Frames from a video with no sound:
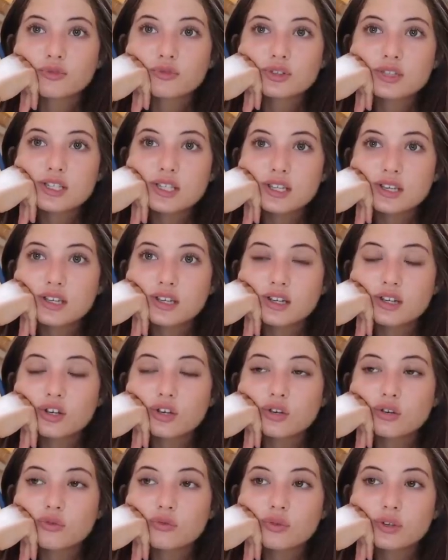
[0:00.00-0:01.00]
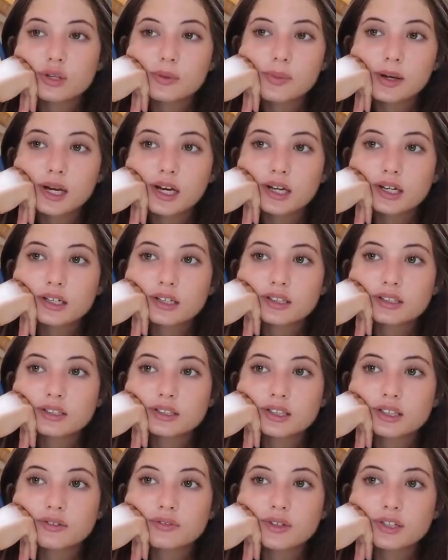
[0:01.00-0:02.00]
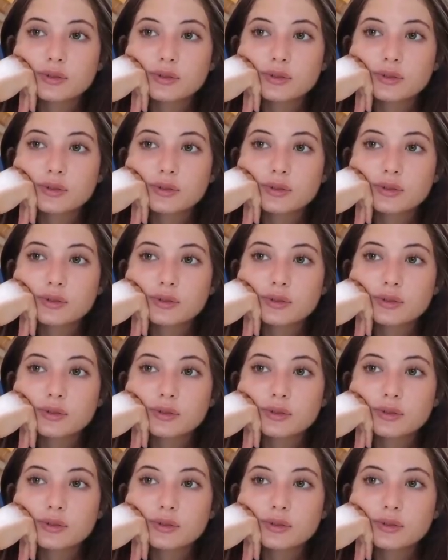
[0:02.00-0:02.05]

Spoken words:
seeing good feedback and stuff.